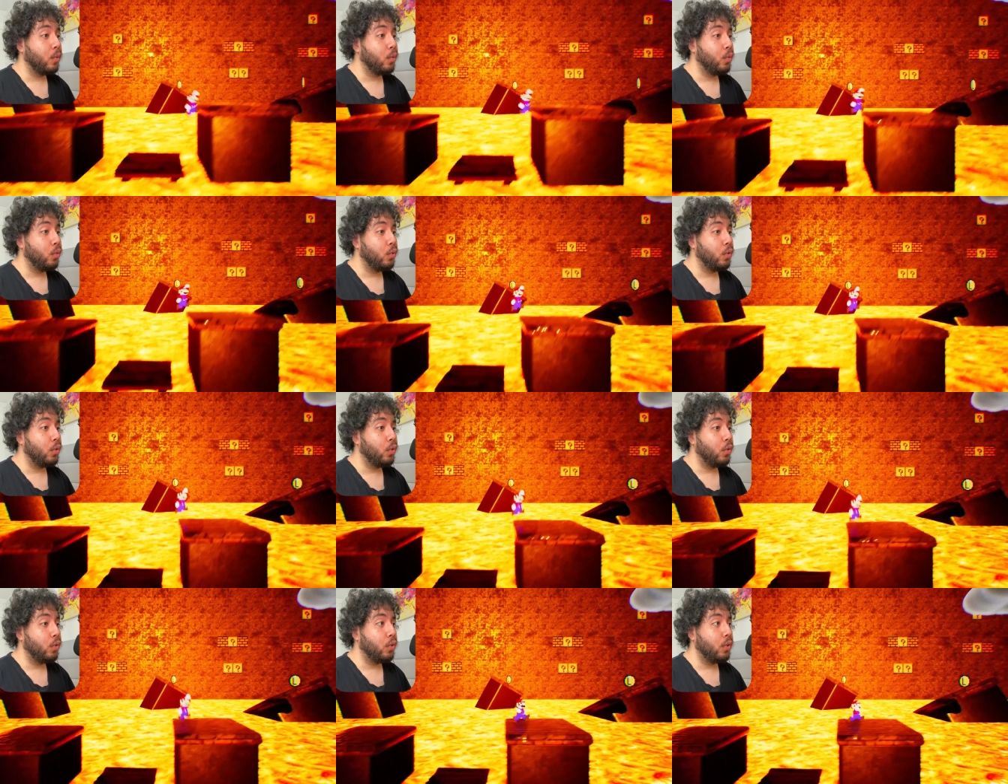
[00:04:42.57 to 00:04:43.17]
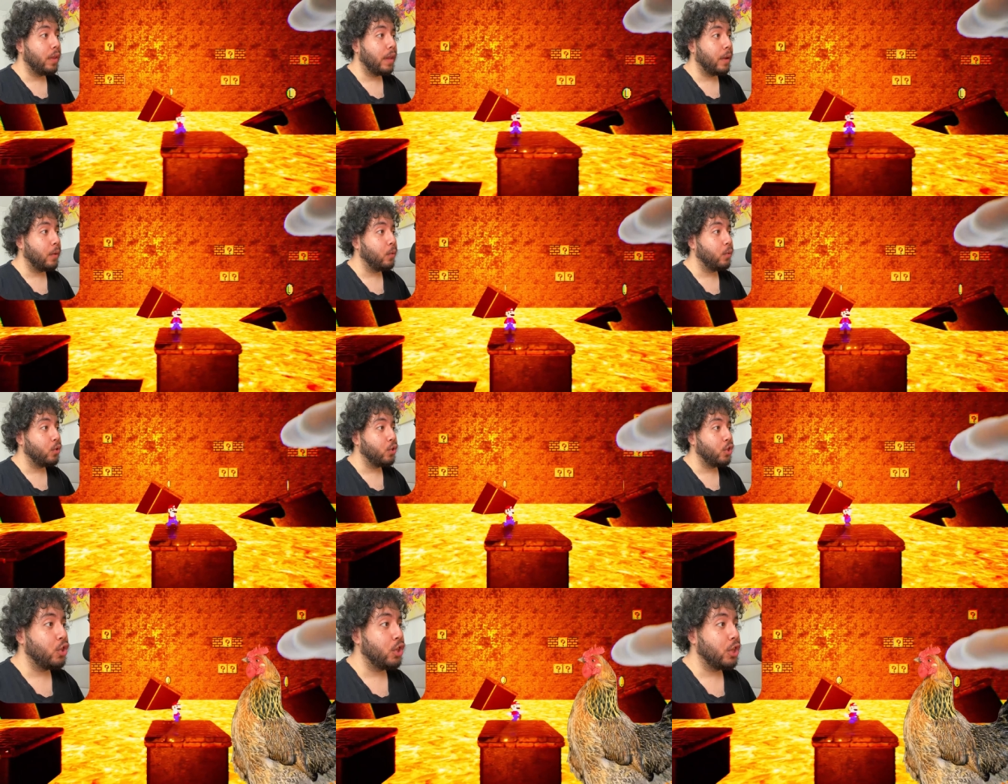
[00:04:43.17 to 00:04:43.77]
Who knew that I
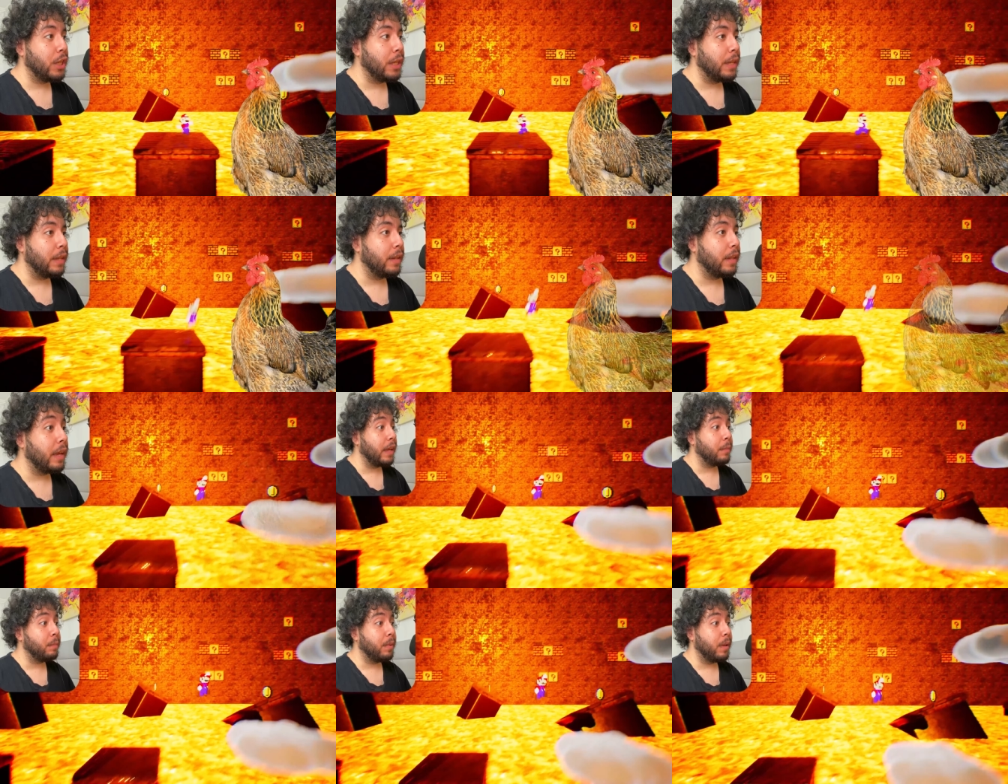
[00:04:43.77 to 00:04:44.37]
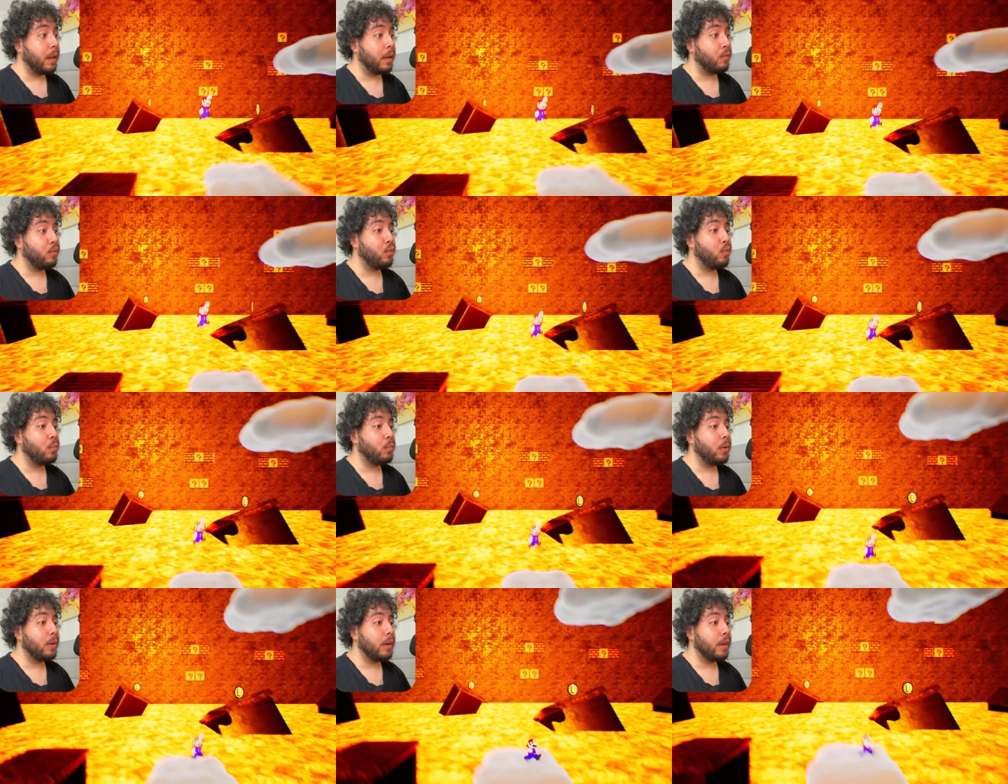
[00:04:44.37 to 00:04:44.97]
was at
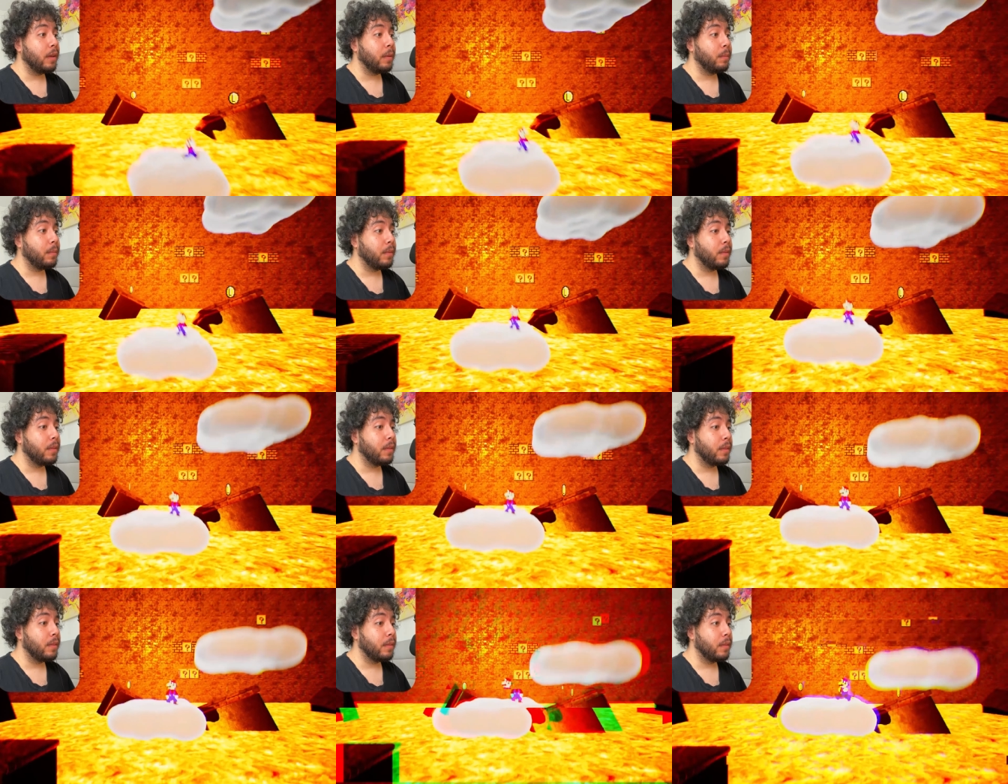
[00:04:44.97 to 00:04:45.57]
platformer games?